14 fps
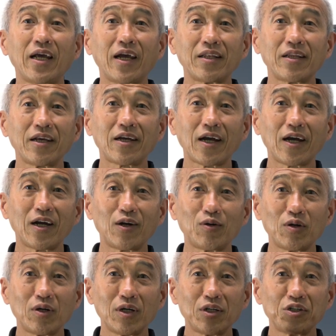and they go,
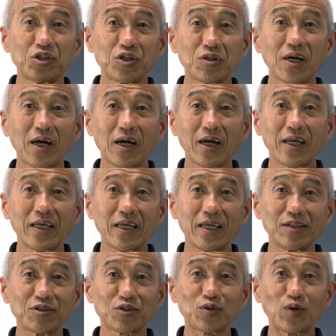should I
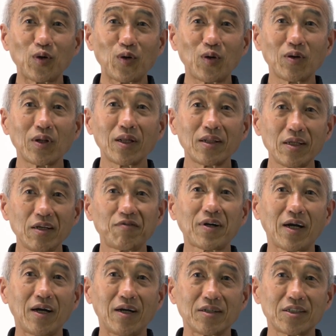install leaf
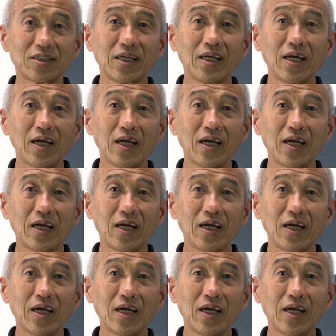guards?